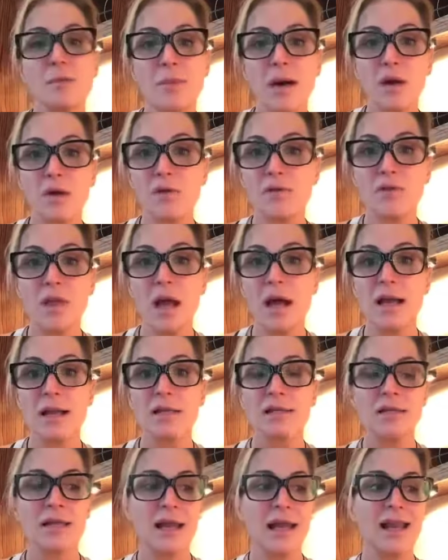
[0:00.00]

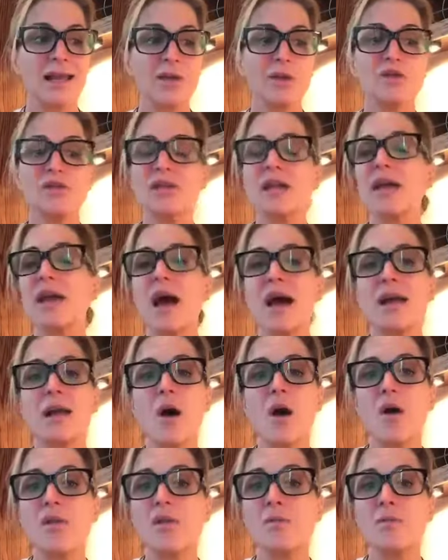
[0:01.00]
butterflies, and I could say hi to
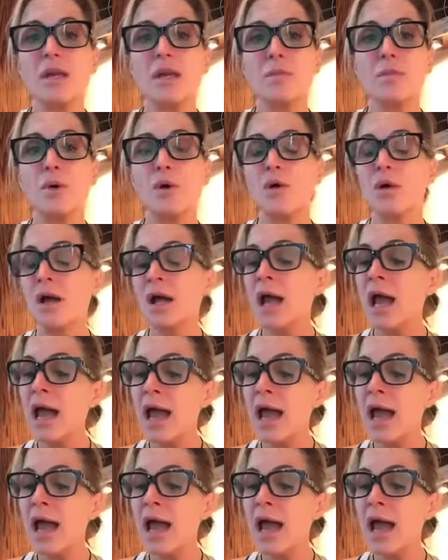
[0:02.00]
all the people.